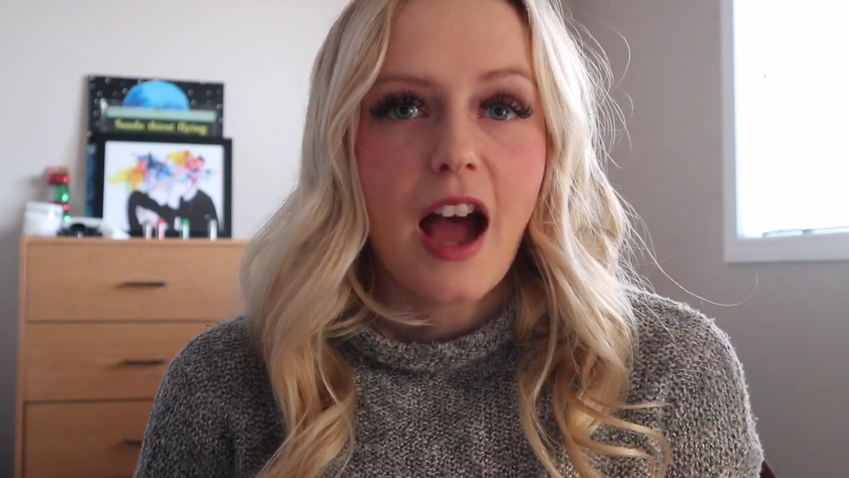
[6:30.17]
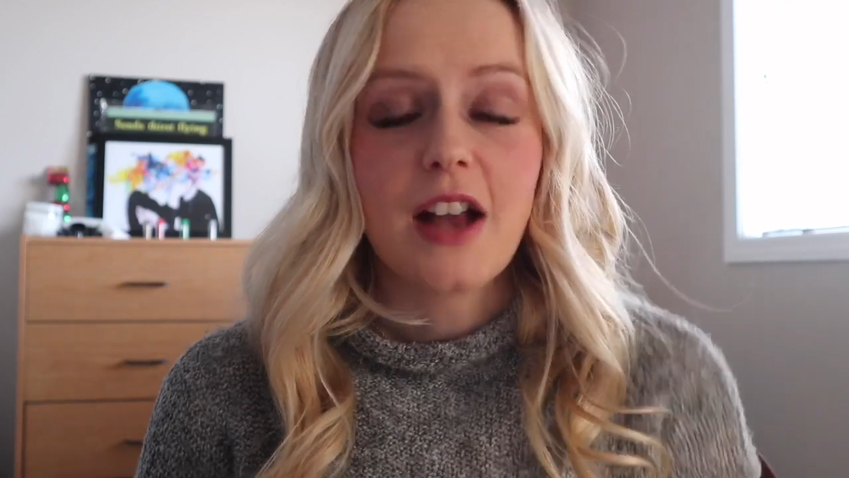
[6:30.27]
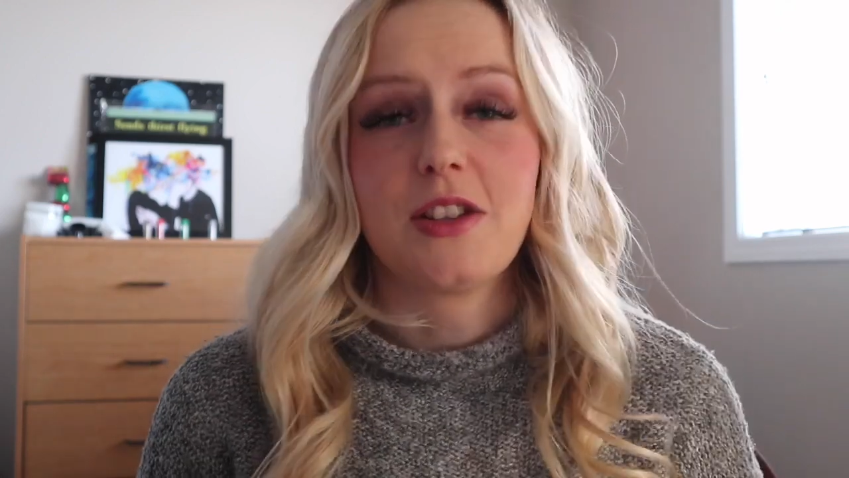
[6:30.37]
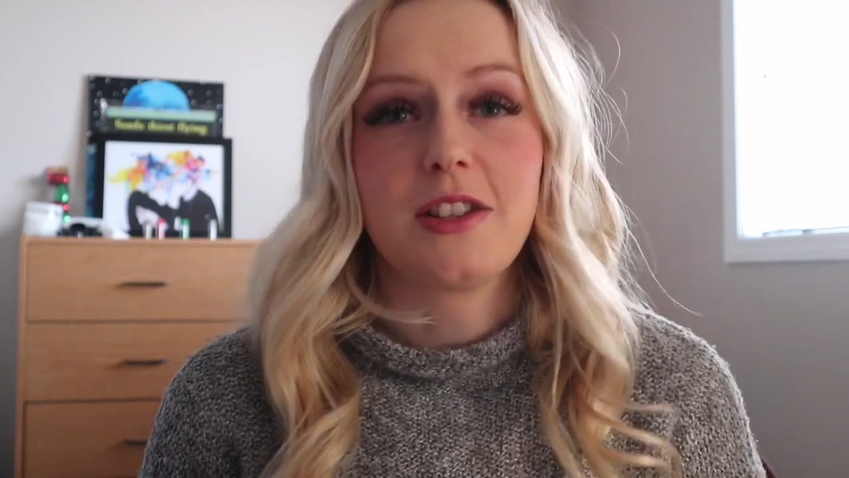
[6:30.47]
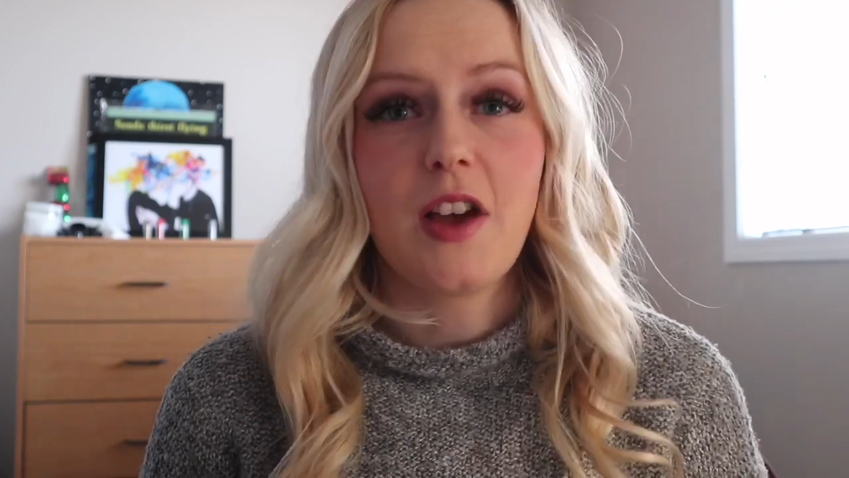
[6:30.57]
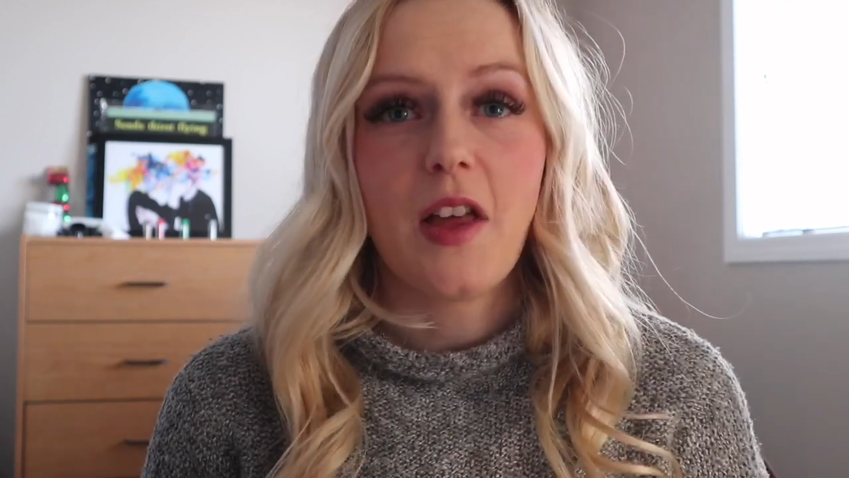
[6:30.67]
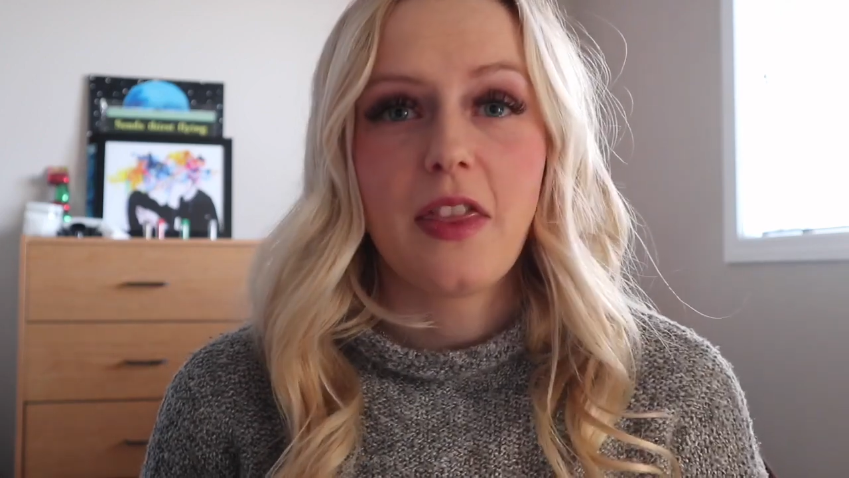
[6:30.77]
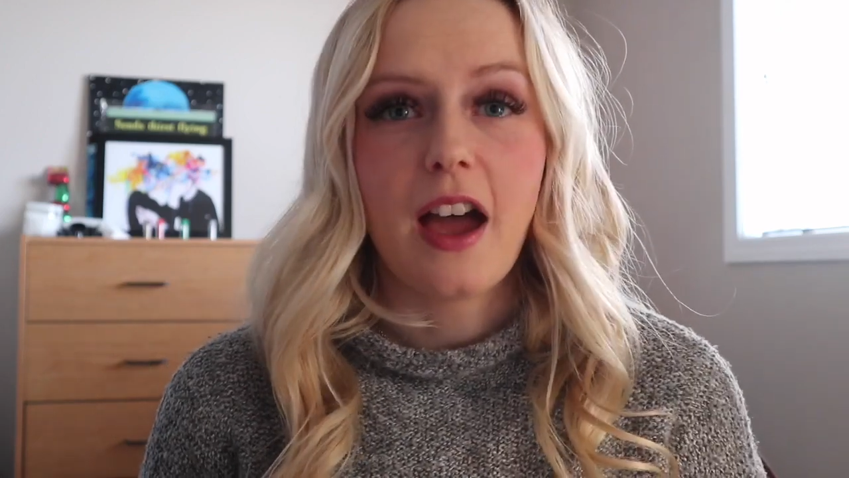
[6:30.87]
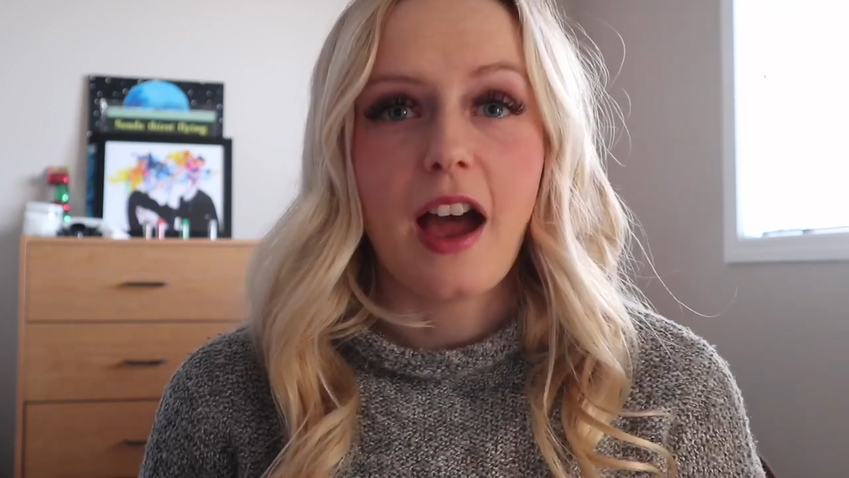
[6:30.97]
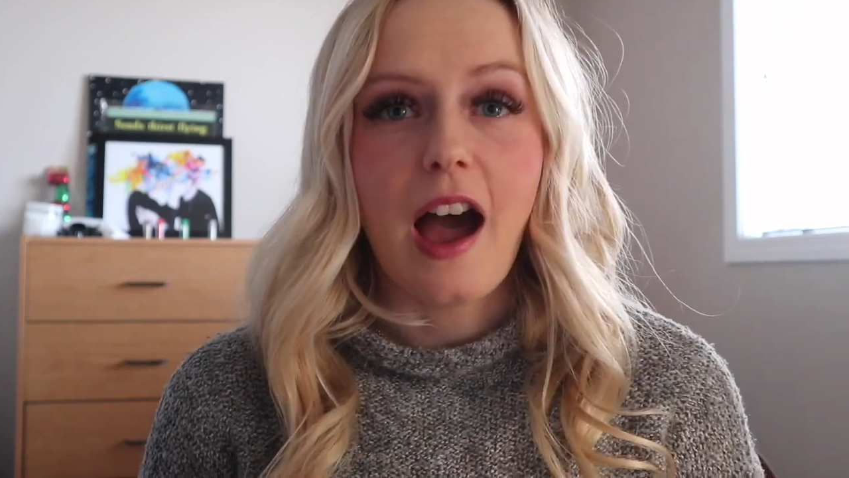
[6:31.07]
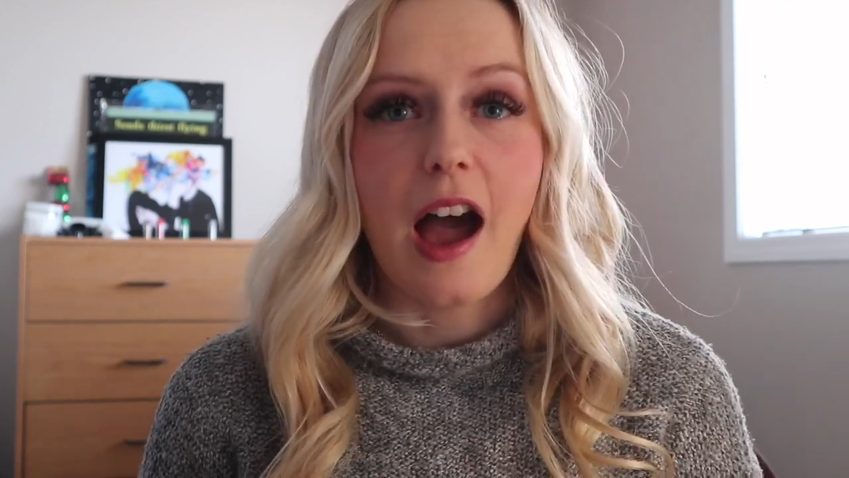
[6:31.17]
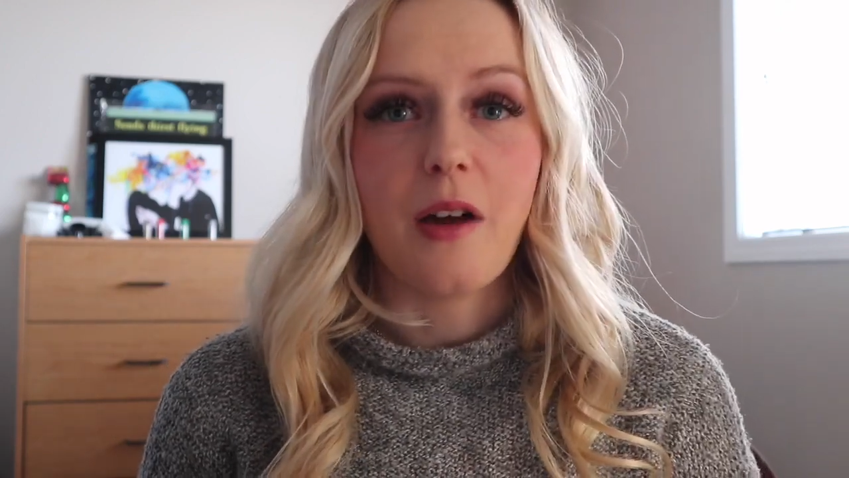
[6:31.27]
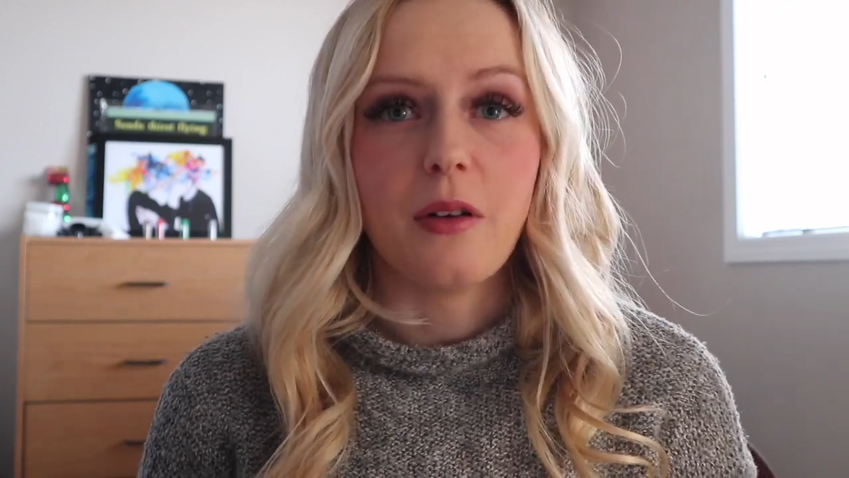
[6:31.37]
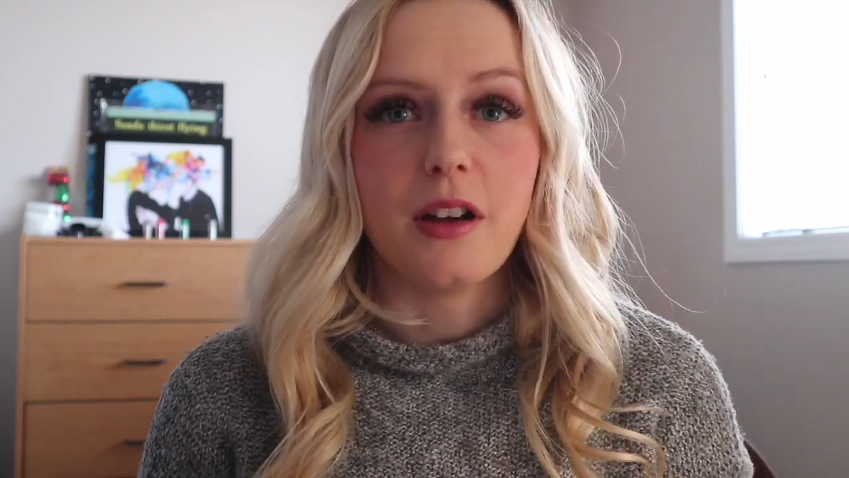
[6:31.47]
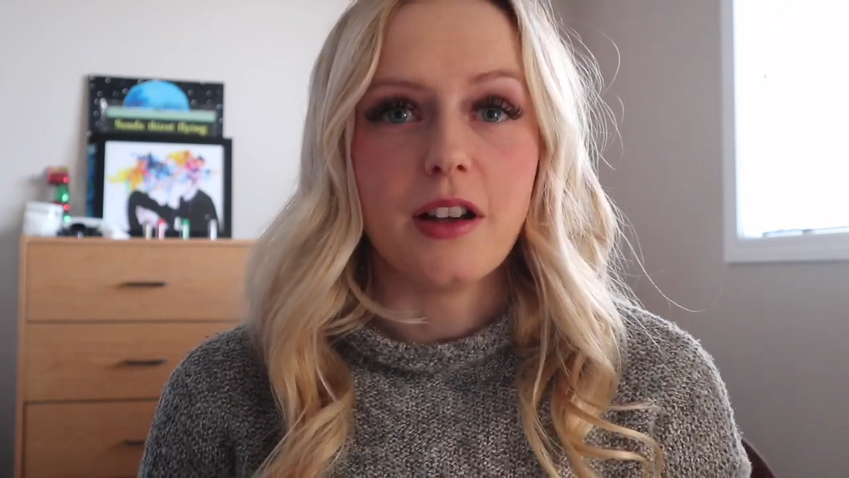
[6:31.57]
I just thought that
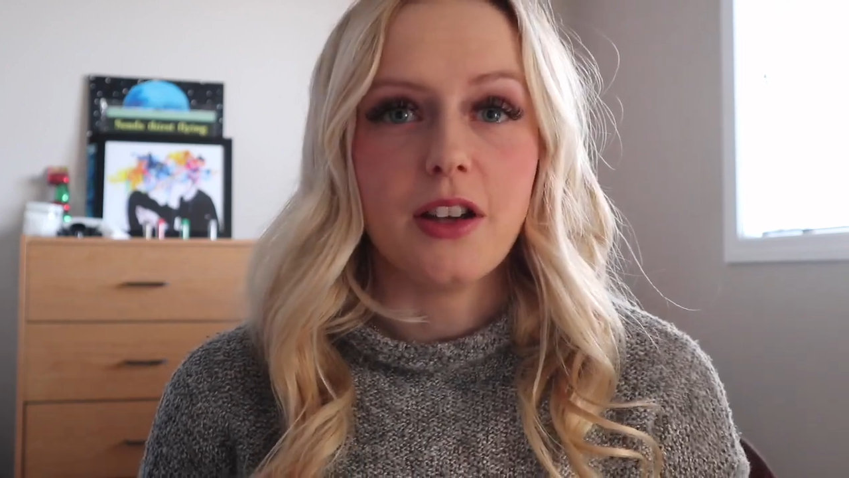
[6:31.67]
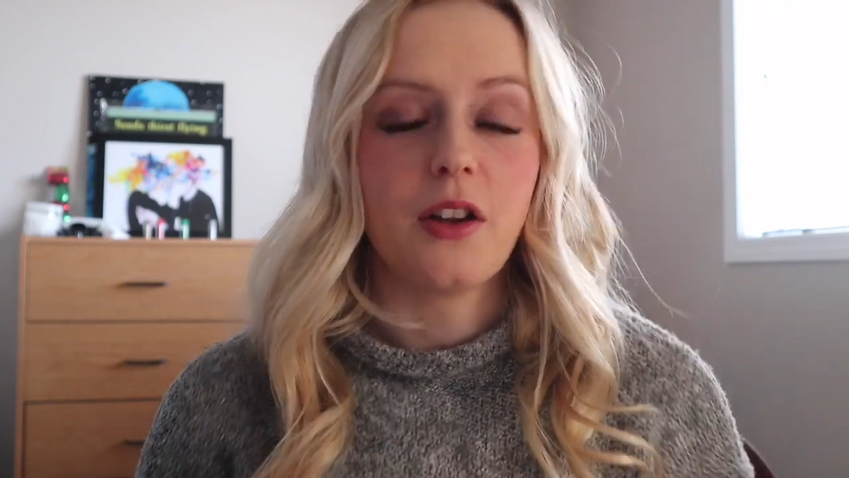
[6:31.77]
I would,